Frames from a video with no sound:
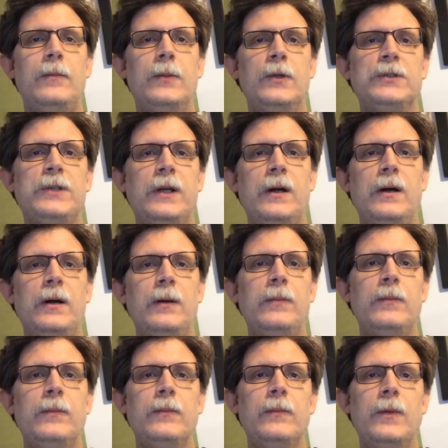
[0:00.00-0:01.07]
looks like a
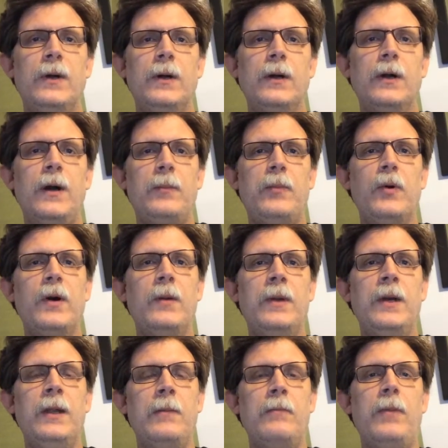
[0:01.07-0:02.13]
couple come
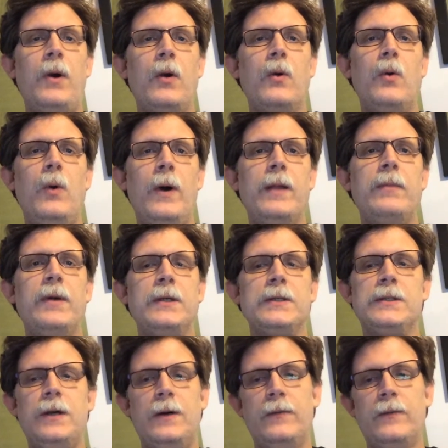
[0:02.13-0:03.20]
in and bought quite a bit of
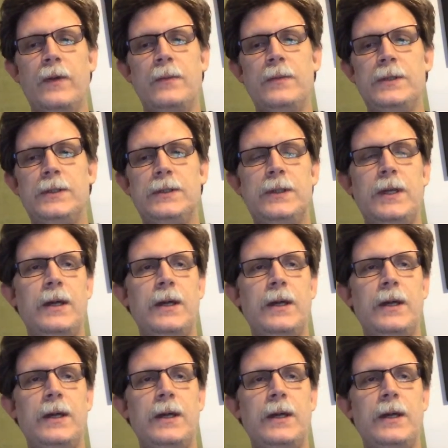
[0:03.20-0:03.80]
stuff from us.